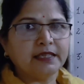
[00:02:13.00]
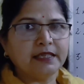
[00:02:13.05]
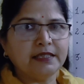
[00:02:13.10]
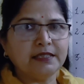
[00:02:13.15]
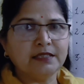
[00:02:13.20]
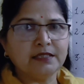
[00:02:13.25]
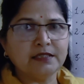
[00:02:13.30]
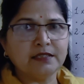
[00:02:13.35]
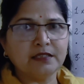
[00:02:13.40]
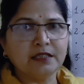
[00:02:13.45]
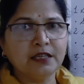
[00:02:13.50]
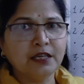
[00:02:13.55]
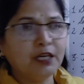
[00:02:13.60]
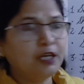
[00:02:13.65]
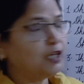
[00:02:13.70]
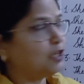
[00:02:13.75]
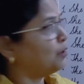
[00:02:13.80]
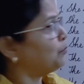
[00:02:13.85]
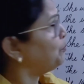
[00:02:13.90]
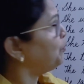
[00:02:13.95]
tense,
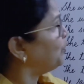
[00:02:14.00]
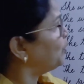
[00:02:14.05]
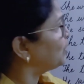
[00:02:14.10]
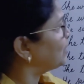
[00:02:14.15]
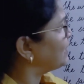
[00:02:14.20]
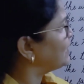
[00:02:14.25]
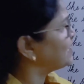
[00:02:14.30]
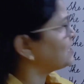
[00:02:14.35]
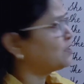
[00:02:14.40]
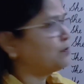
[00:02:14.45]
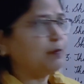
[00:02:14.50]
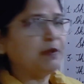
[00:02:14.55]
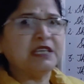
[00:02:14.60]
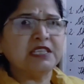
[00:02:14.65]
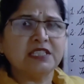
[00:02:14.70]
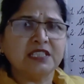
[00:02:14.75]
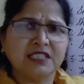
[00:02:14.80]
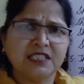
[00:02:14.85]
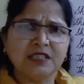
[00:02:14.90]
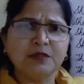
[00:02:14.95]
reported
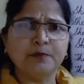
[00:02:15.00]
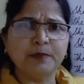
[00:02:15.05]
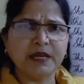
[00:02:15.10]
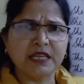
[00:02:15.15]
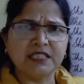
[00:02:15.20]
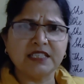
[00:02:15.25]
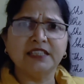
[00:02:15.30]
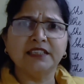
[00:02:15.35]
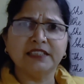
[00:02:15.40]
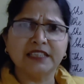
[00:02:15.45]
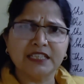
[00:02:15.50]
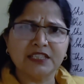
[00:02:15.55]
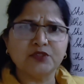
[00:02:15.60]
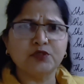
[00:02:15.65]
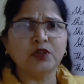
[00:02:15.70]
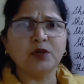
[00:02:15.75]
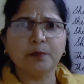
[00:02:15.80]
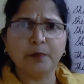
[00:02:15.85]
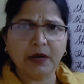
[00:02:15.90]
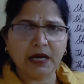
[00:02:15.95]
speech is in present tense
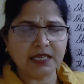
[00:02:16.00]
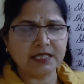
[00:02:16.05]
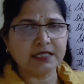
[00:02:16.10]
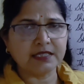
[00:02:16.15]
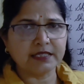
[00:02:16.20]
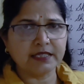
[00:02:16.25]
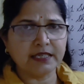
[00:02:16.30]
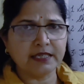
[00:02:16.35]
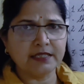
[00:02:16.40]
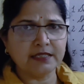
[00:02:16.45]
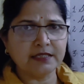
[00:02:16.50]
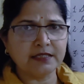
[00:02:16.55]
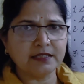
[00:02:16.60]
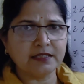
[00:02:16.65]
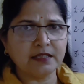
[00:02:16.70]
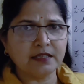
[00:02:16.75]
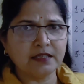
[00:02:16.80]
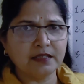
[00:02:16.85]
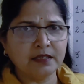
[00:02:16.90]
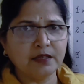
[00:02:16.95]
or past tense.
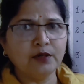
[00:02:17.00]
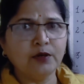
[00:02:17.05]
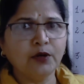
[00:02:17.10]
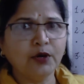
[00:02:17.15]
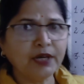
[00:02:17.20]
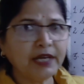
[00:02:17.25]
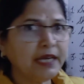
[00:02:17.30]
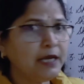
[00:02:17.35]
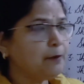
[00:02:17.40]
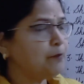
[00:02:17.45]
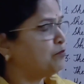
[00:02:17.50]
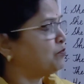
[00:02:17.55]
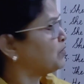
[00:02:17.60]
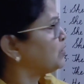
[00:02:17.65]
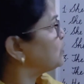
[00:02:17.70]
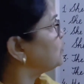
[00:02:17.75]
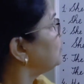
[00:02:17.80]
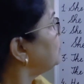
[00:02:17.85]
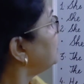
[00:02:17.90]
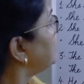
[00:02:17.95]
Okay,
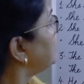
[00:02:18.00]
so